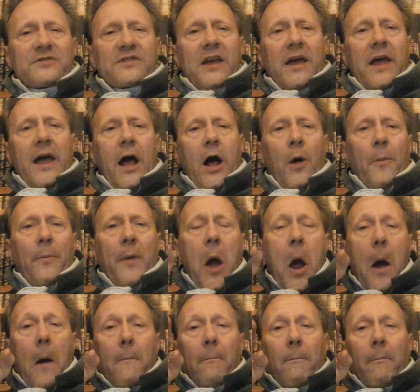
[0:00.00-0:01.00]
to help
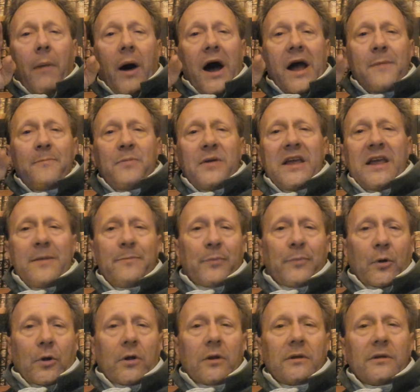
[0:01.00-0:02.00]
my
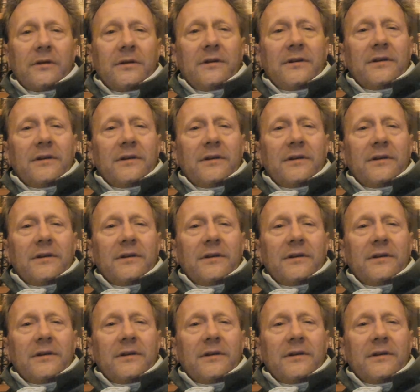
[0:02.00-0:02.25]
people,